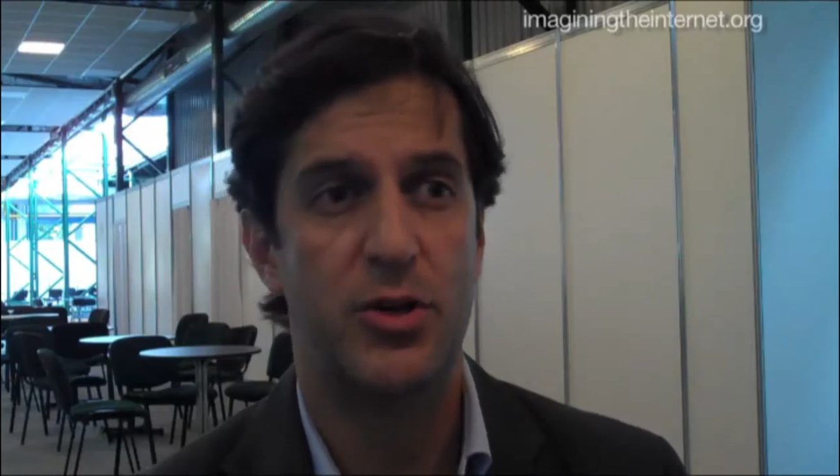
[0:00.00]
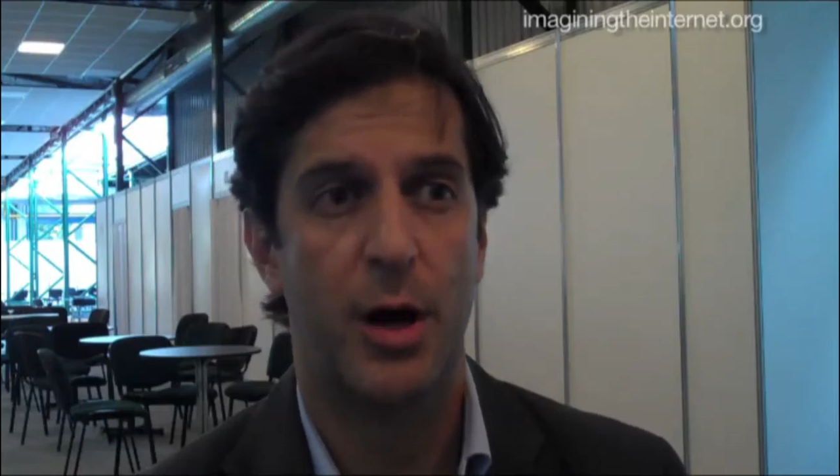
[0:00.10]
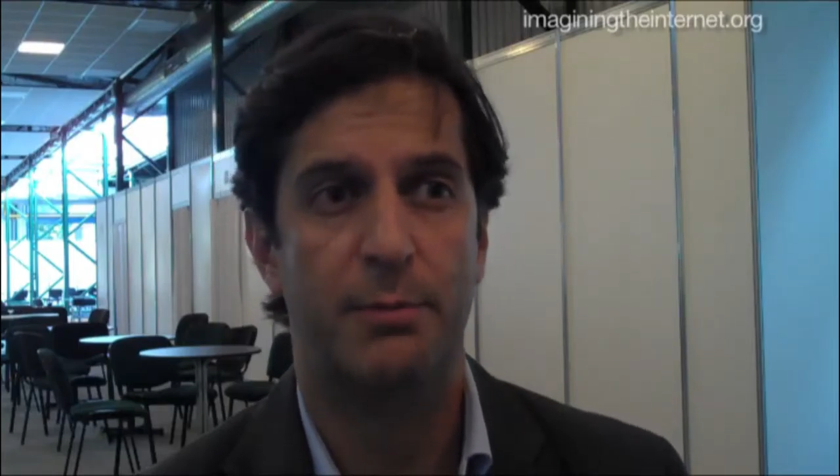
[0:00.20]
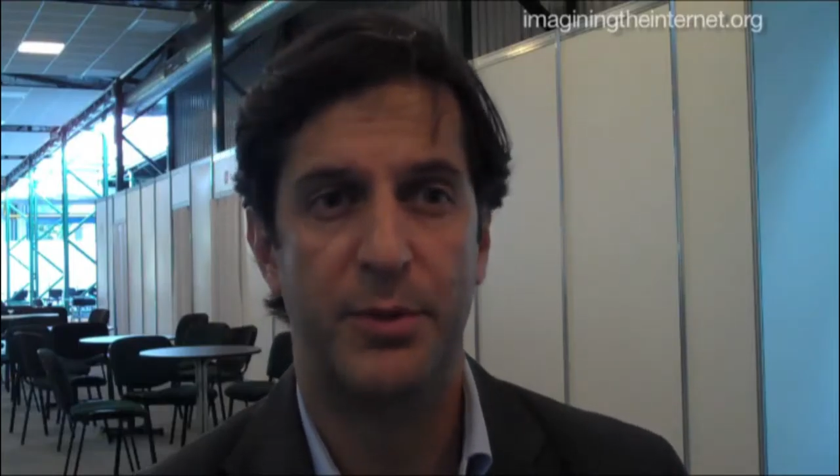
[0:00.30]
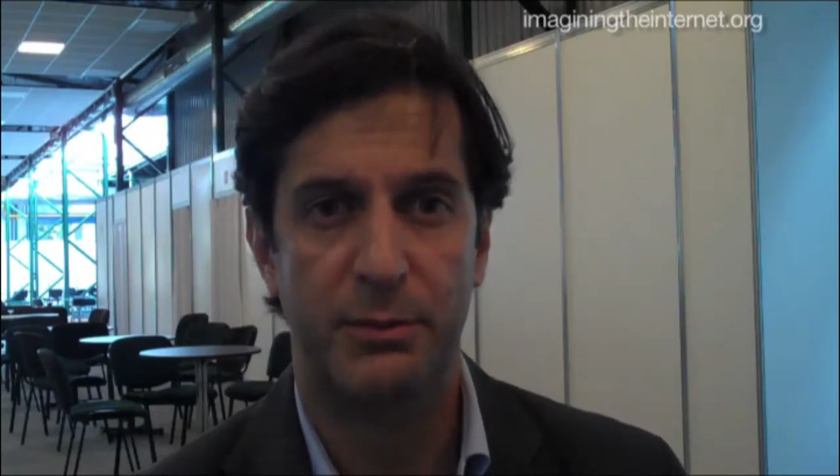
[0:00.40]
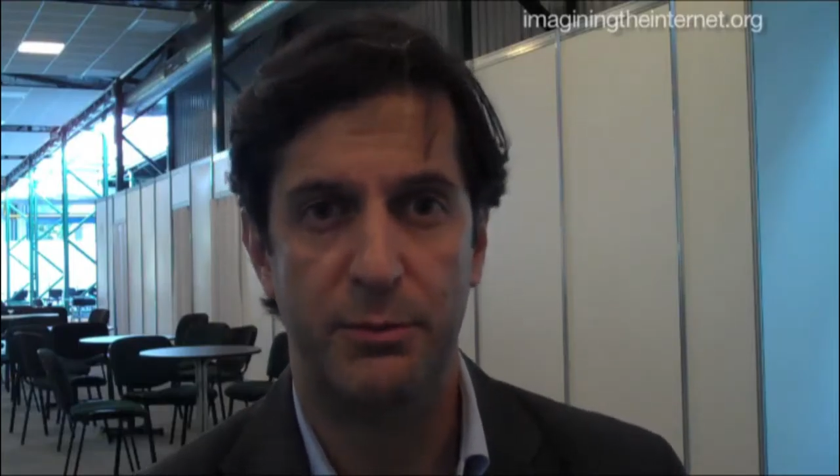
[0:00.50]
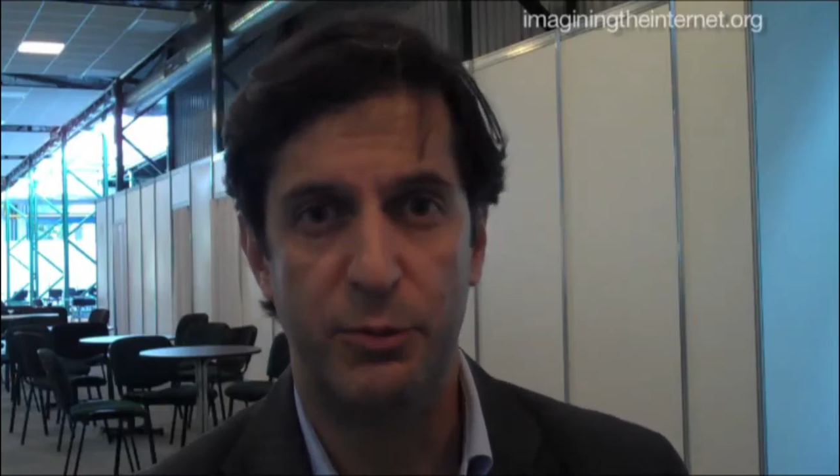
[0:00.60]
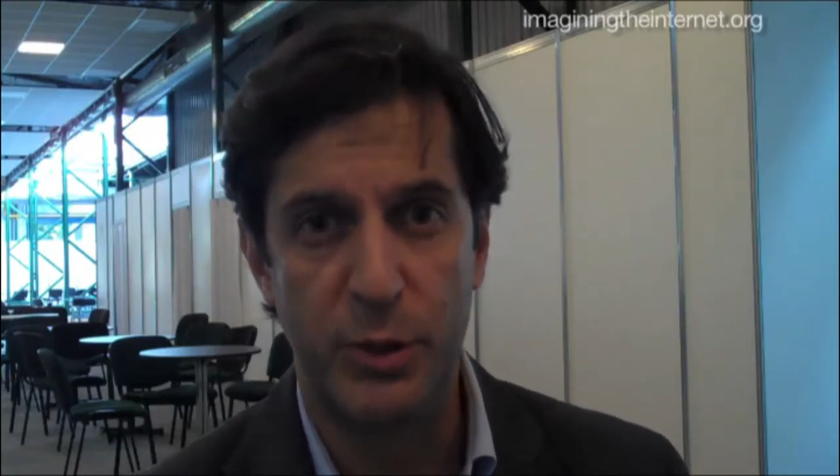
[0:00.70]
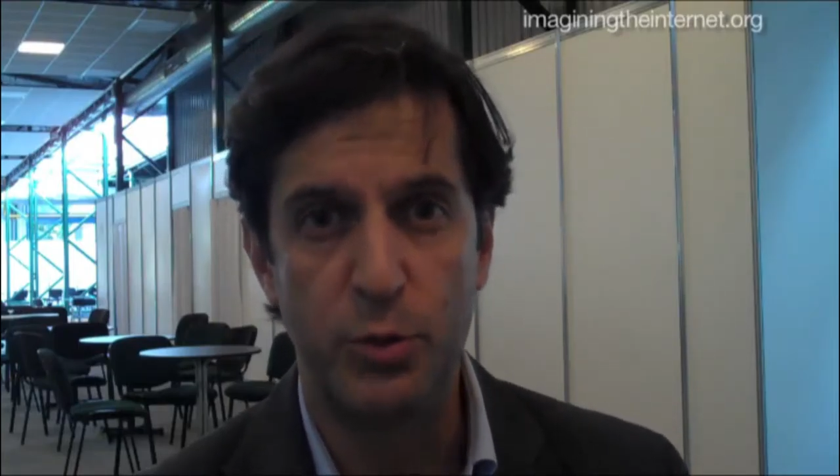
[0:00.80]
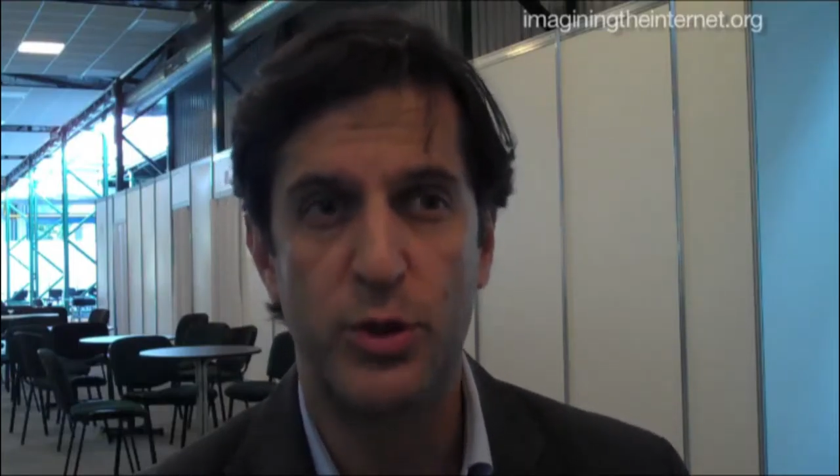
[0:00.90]
job
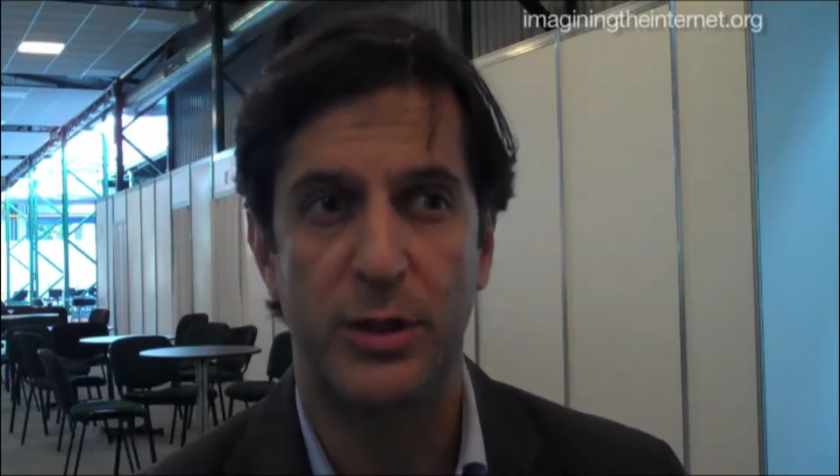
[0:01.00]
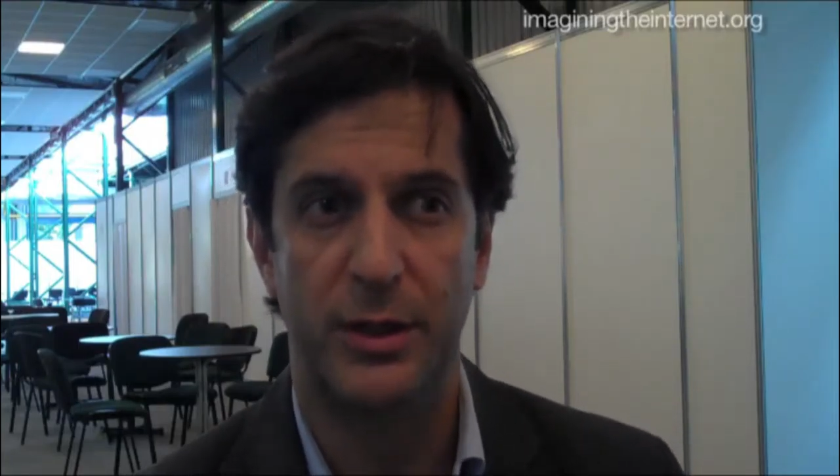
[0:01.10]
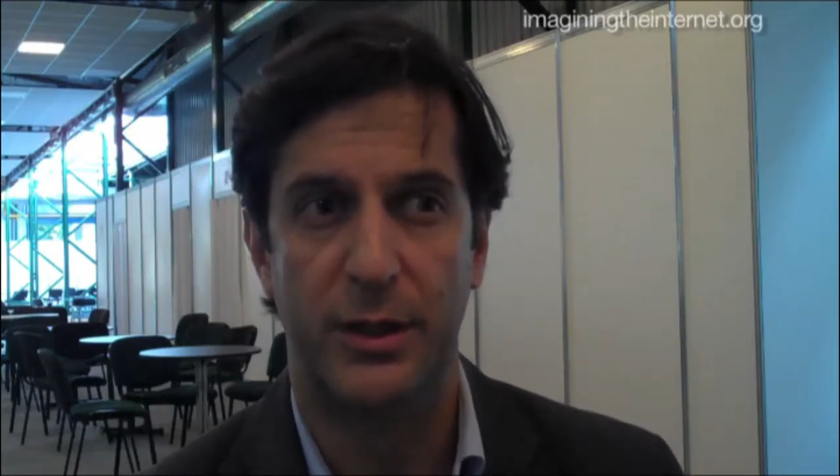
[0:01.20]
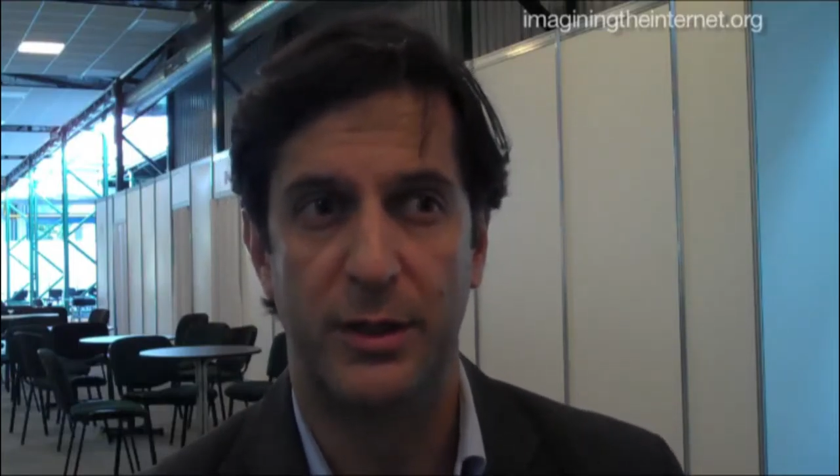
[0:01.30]
reducing the,